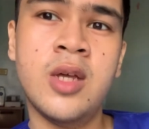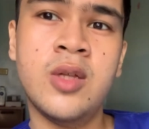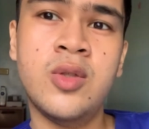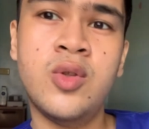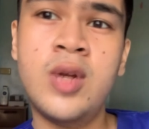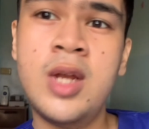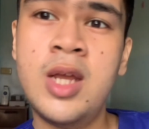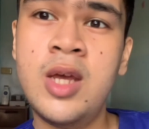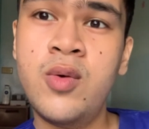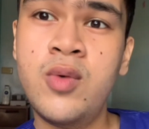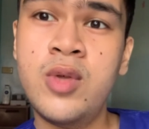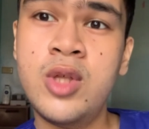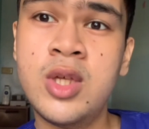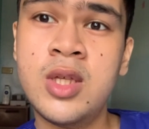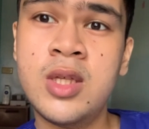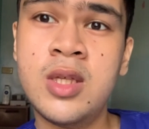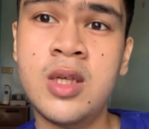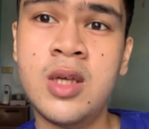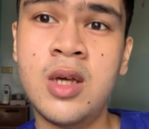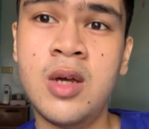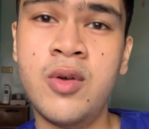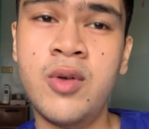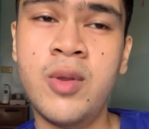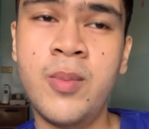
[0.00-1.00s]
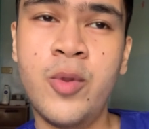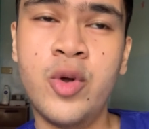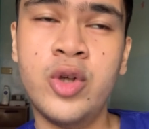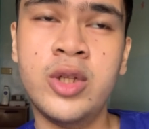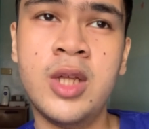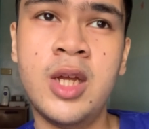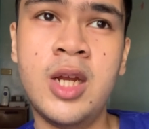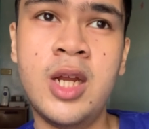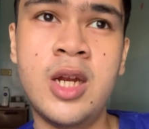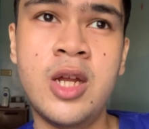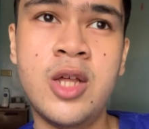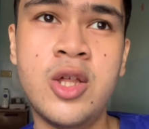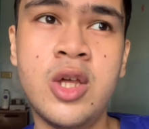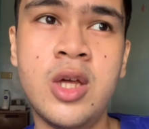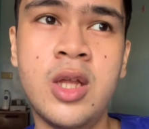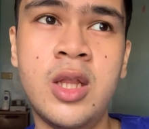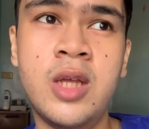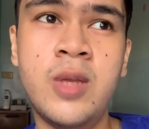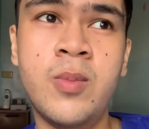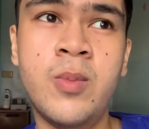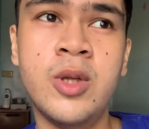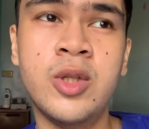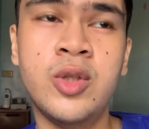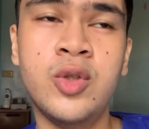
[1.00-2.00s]
Today we just reported
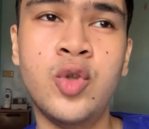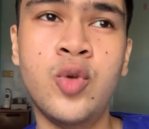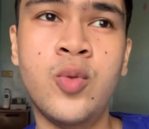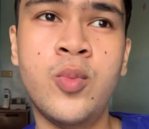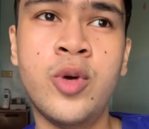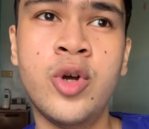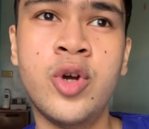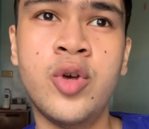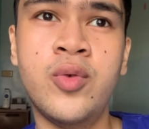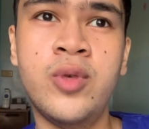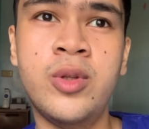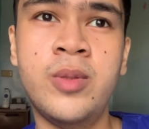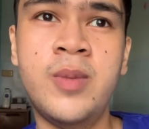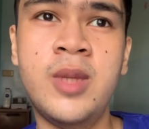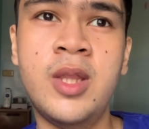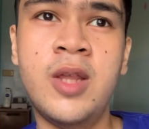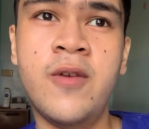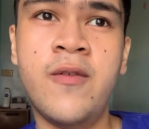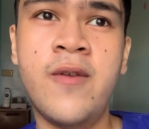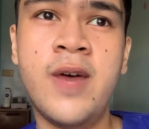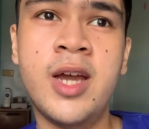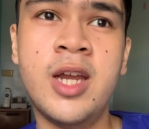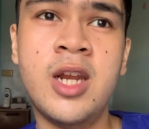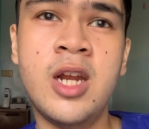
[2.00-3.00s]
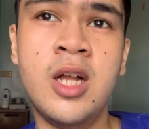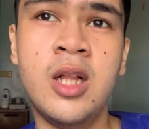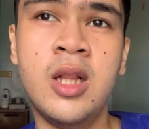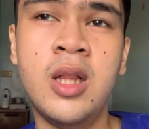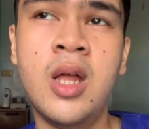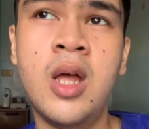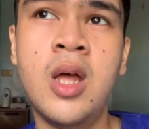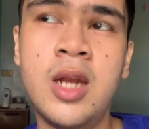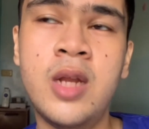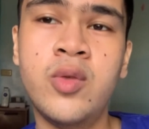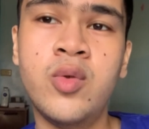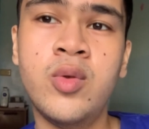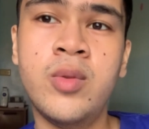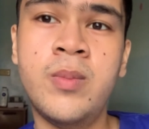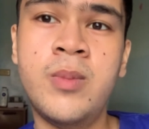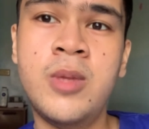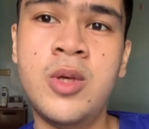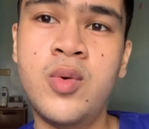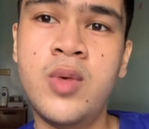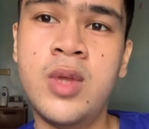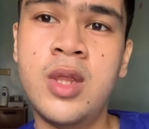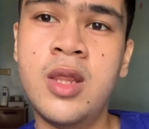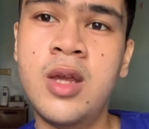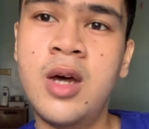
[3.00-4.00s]
initially, but tomorrow will be the final, and it will
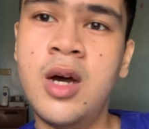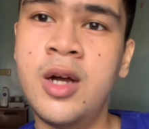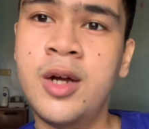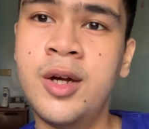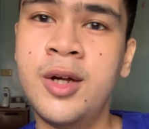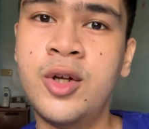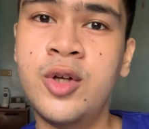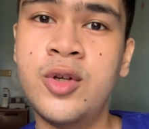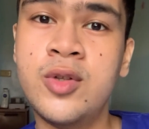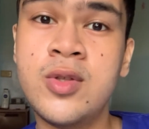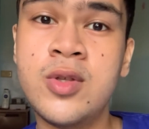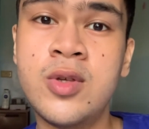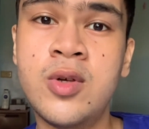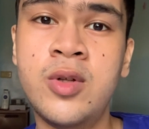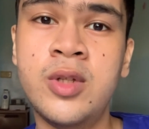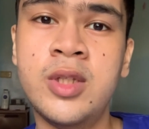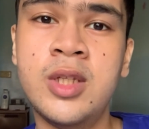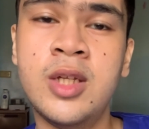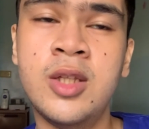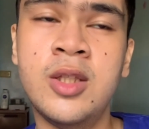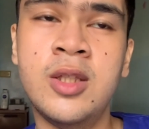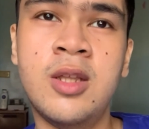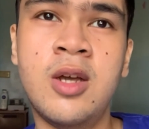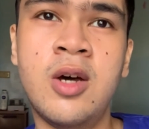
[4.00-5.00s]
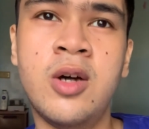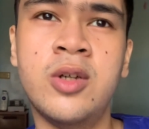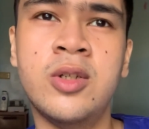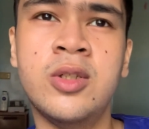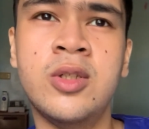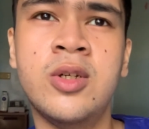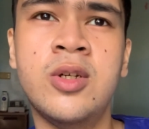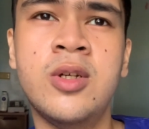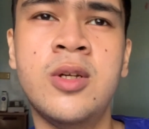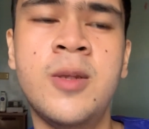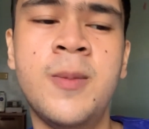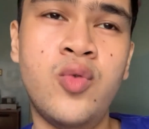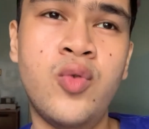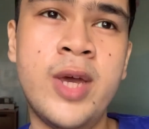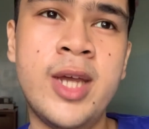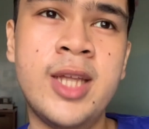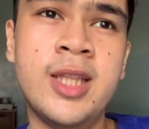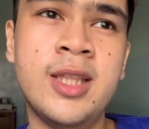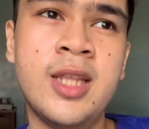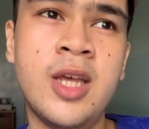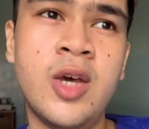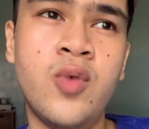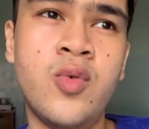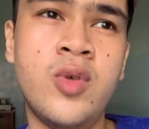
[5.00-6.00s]
be with our consultant doctor.
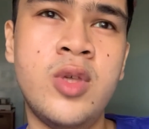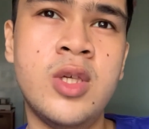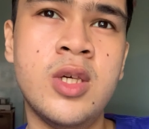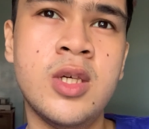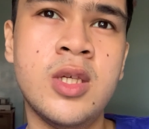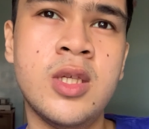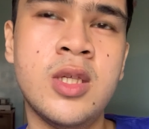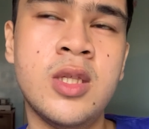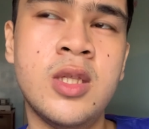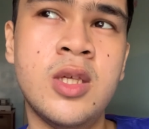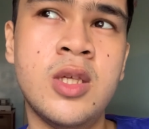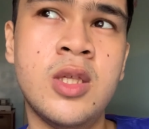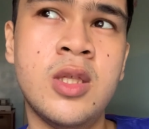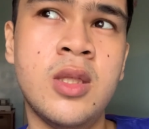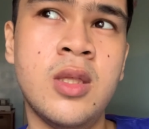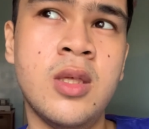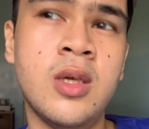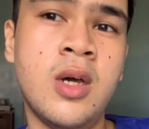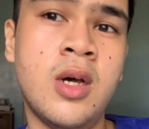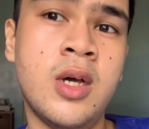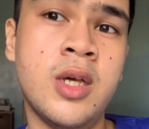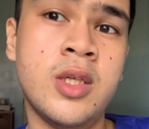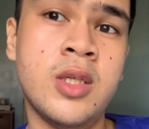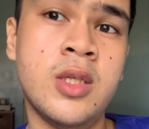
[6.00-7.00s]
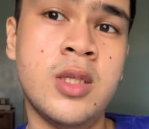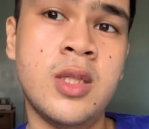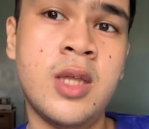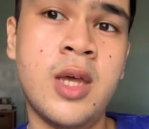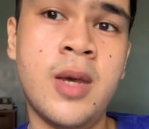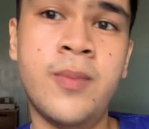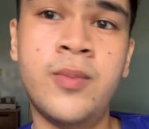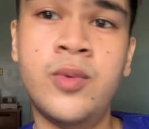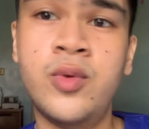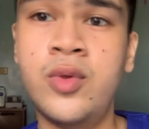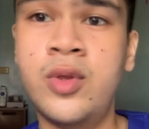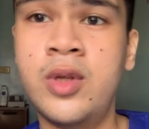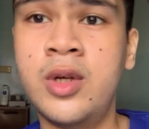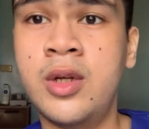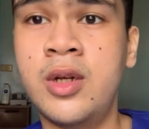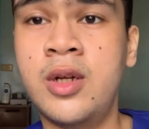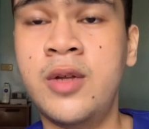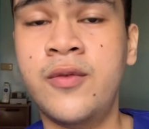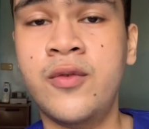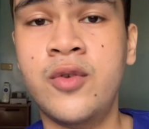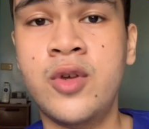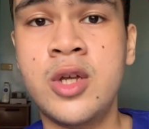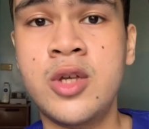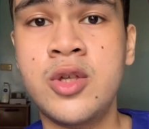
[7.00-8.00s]
Right now we just discussed up to the
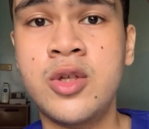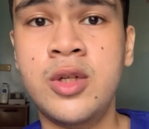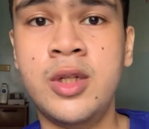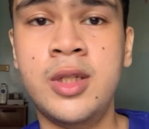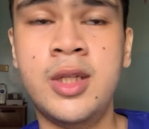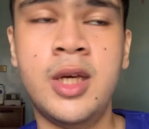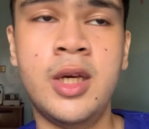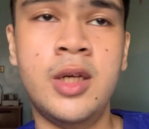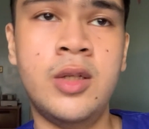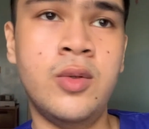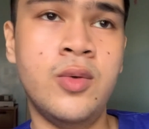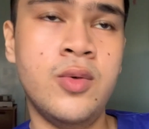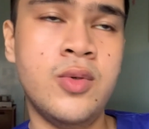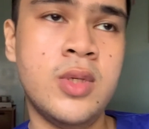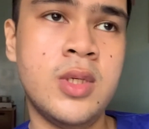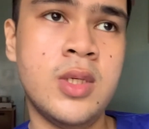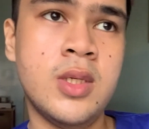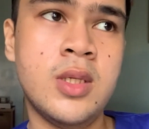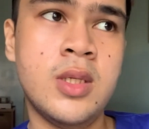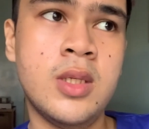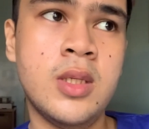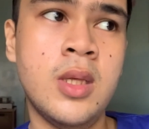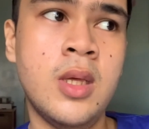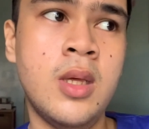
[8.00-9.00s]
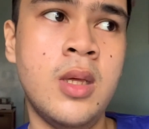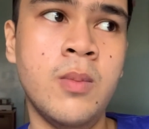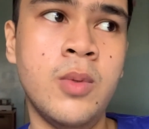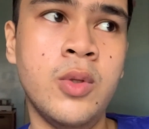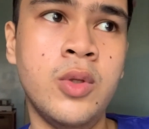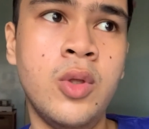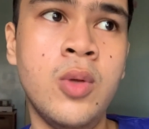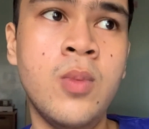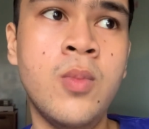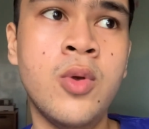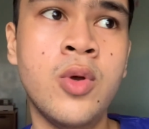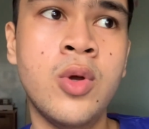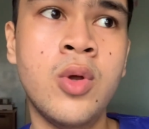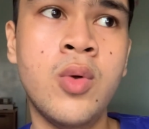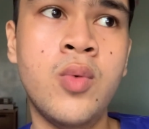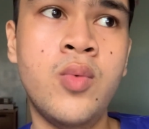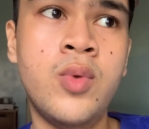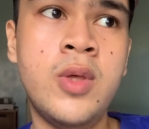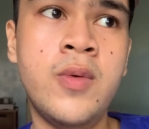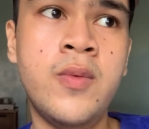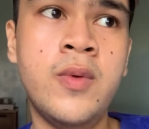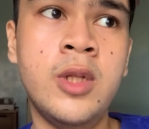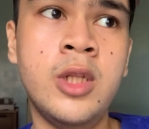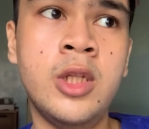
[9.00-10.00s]
differential diagnosis, but tomorrow
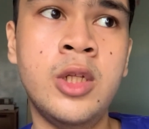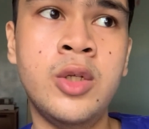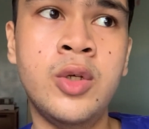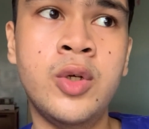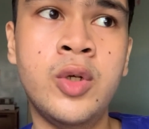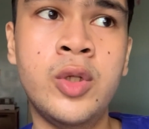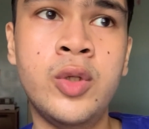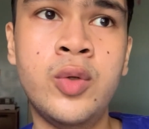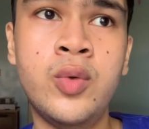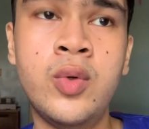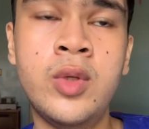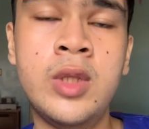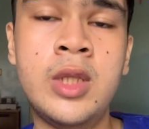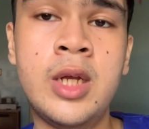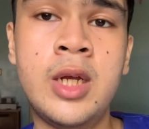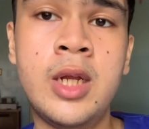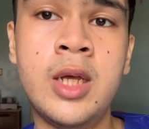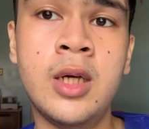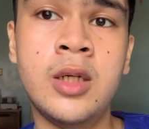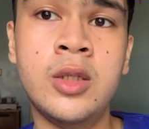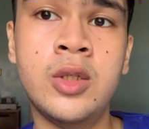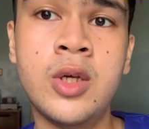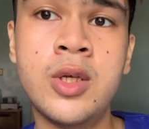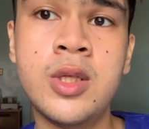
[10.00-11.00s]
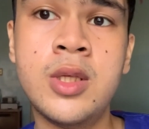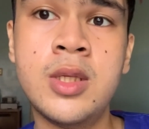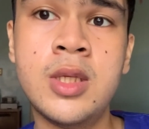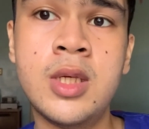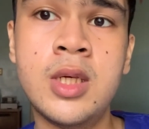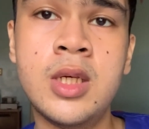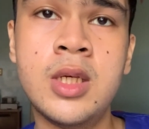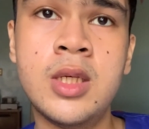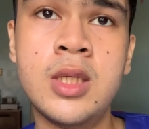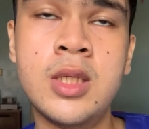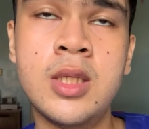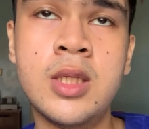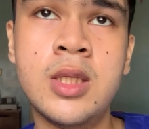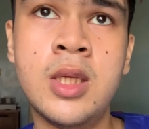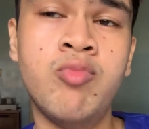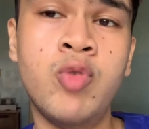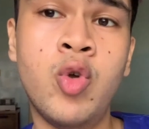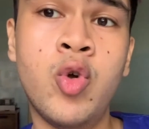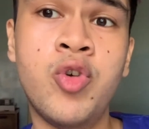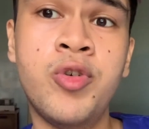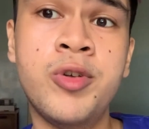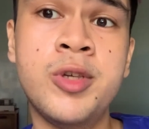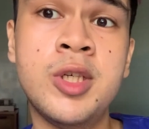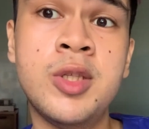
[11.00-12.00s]
we will include the diagnostics, of
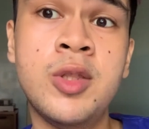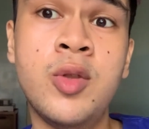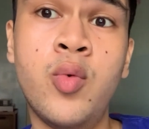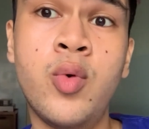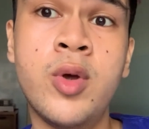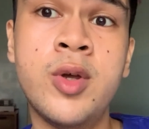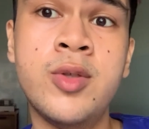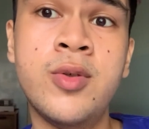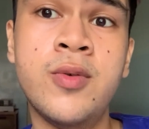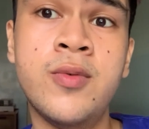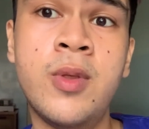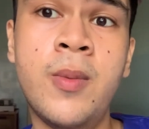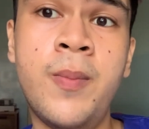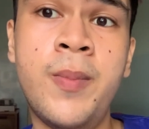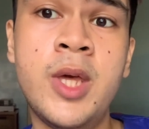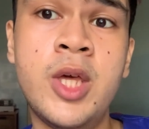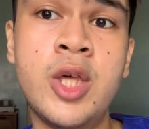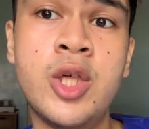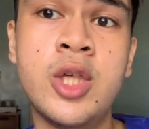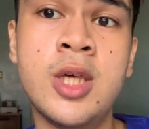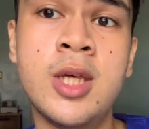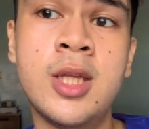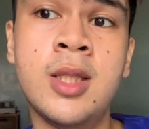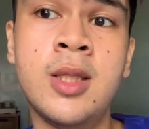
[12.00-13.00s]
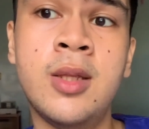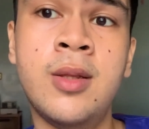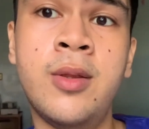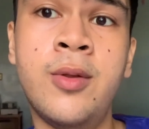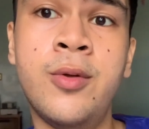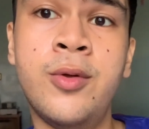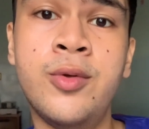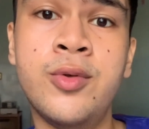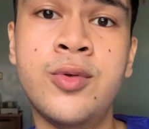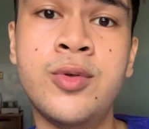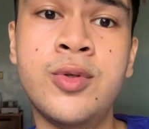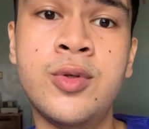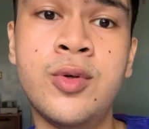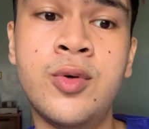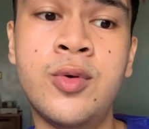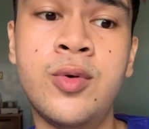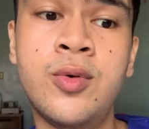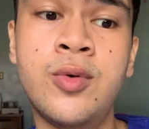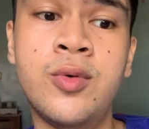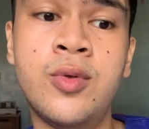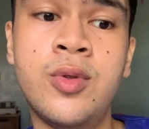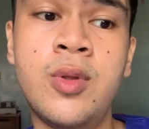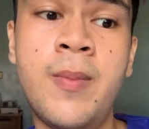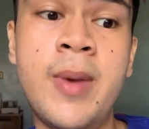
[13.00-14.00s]
course in the words of the patient, and
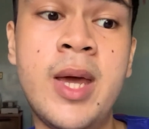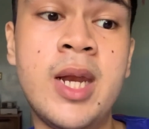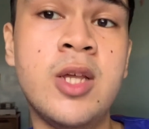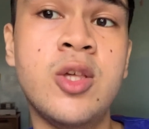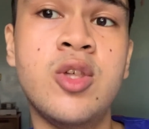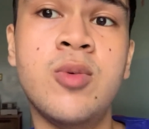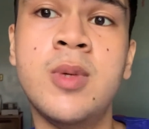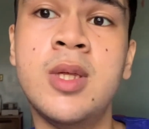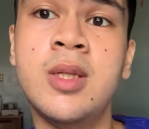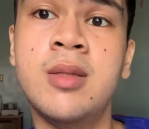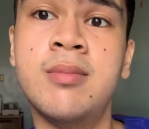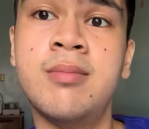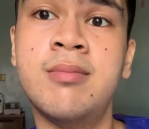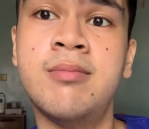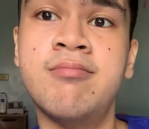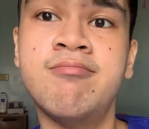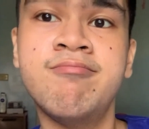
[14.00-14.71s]
also the management.